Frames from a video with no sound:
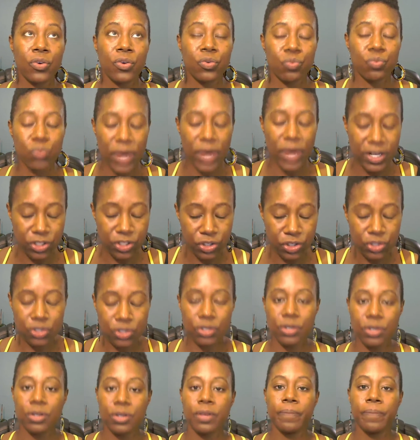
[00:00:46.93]

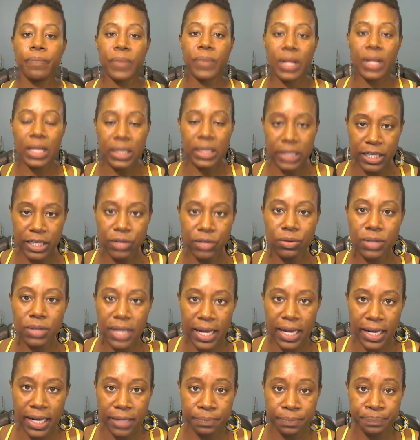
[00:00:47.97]
registered, legal
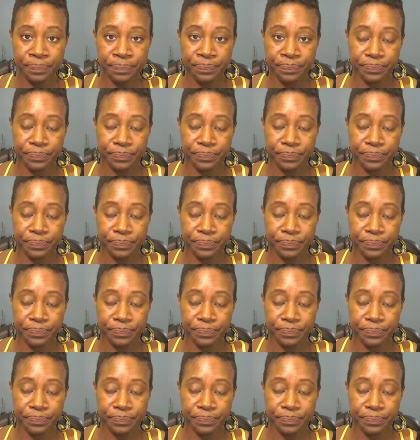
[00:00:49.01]
name